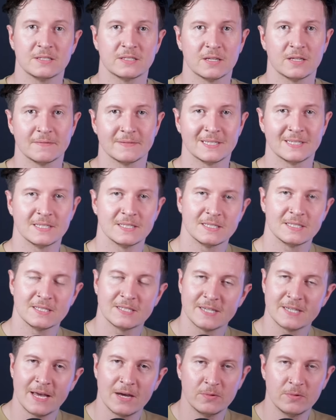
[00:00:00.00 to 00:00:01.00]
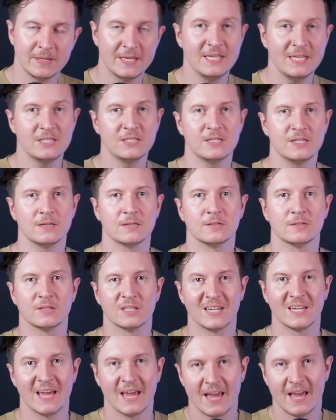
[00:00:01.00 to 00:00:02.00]
services is now easier
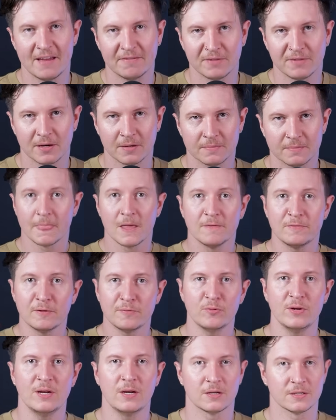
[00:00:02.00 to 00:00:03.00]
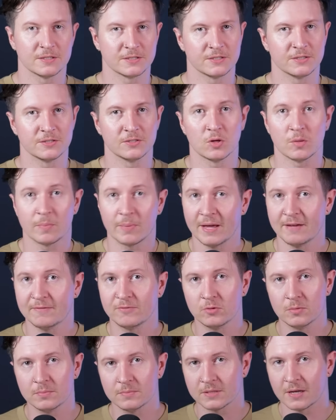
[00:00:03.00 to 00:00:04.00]
than ever. For freelancers on
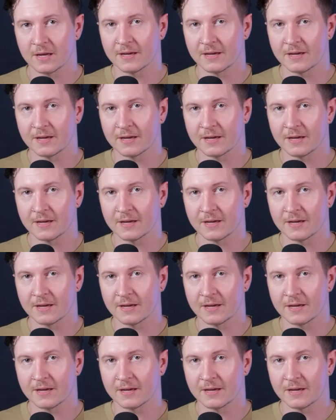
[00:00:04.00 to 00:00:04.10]
platforms